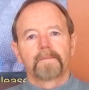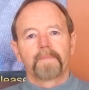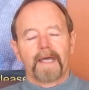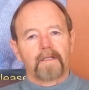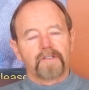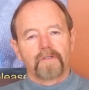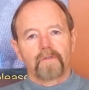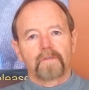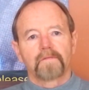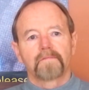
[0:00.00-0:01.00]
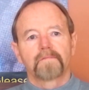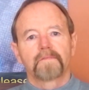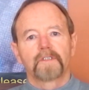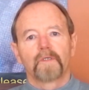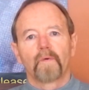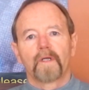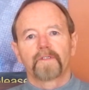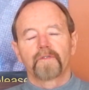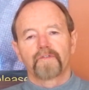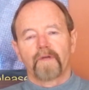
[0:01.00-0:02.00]
battle school, you go on
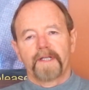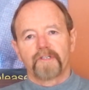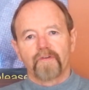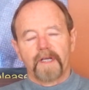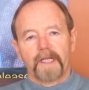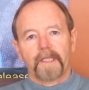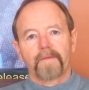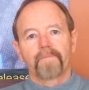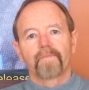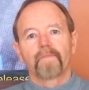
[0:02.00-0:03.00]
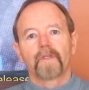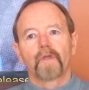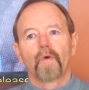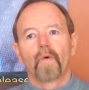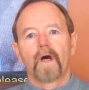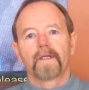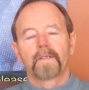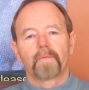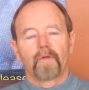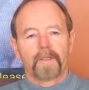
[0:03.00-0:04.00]
to trades training, you go on
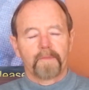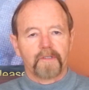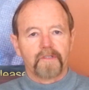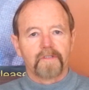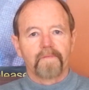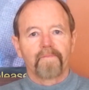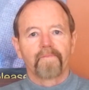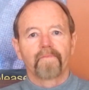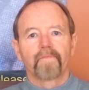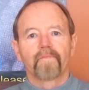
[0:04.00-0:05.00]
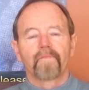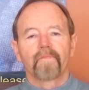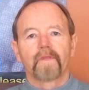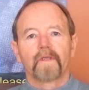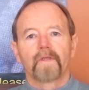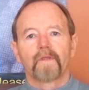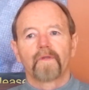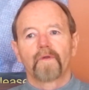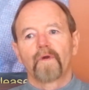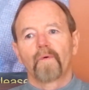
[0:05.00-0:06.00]
deployments,
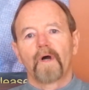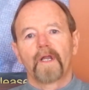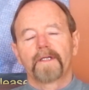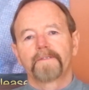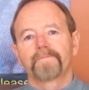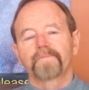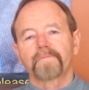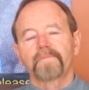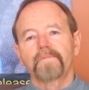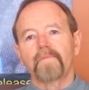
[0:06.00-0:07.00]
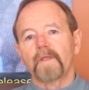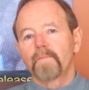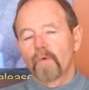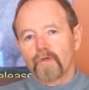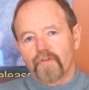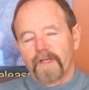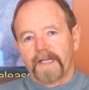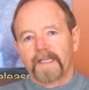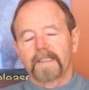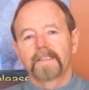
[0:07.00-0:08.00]
you go on more
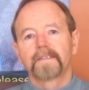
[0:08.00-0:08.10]
training.